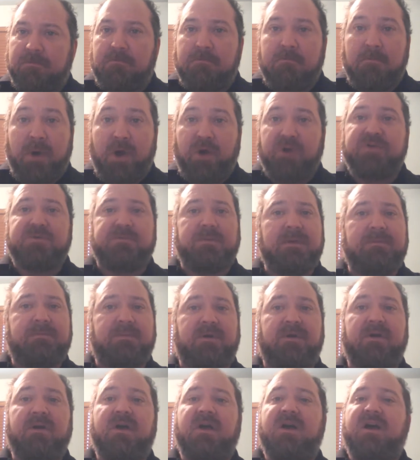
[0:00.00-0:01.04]
Most
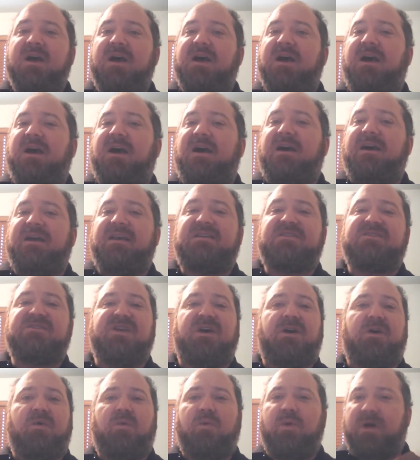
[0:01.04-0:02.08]
people
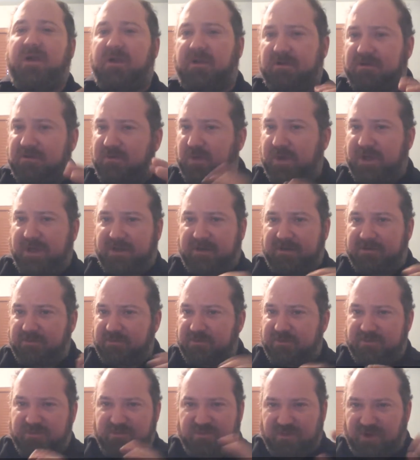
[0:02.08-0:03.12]
excel well
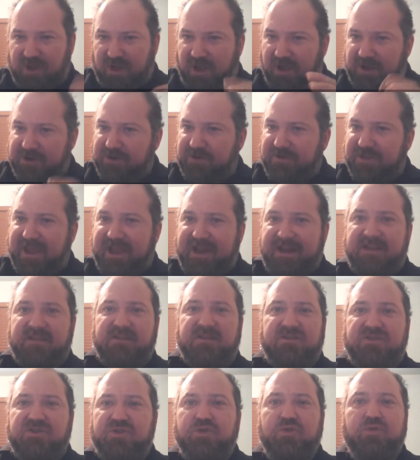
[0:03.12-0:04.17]
under that in
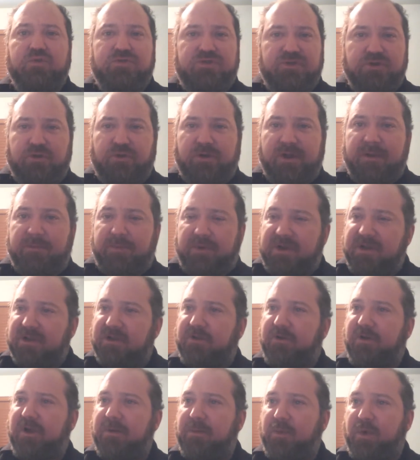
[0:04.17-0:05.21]
the 2 gram per
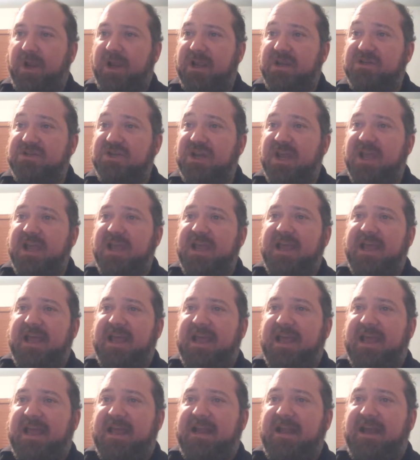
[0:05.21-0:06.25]
kilogram range.
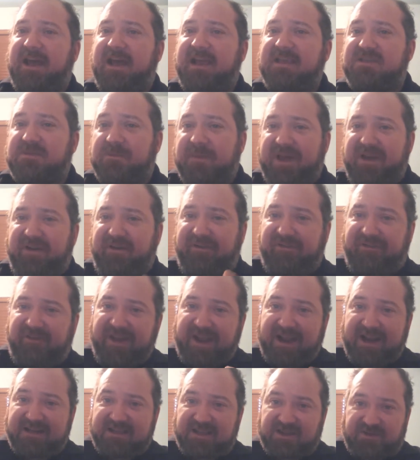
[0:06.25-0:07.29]
And as a matter of
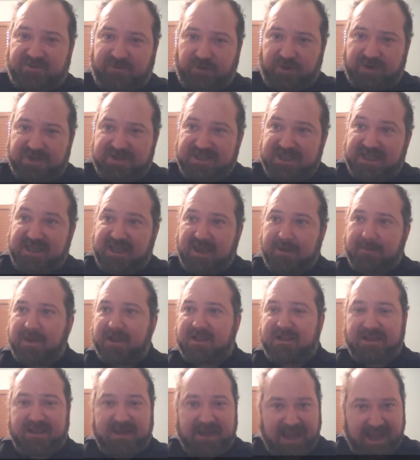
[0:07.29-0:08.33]
fact, as far as the
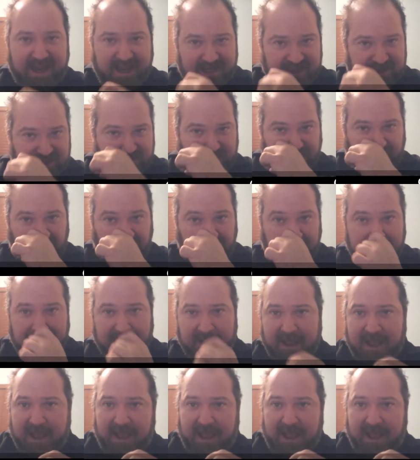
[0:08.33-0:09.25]
chemically enhanced part,